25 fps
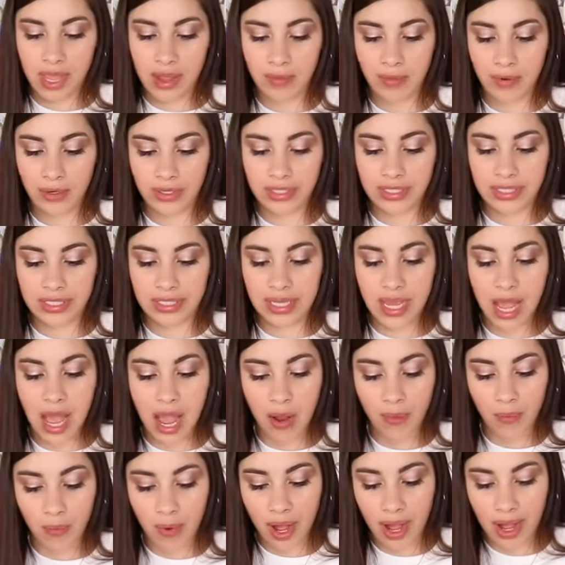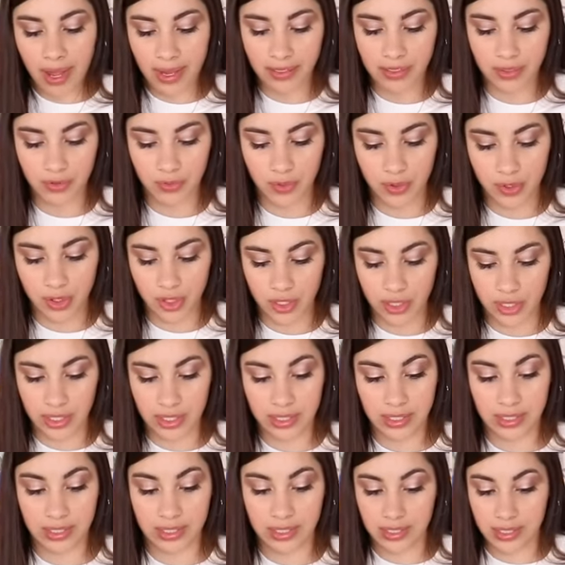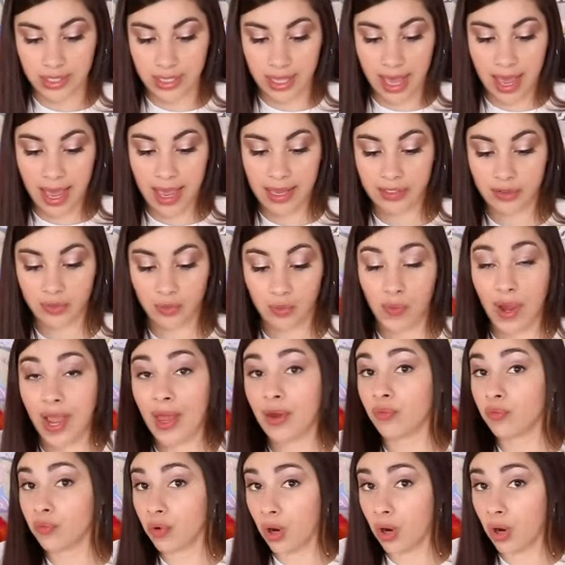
They were DIY squishies that went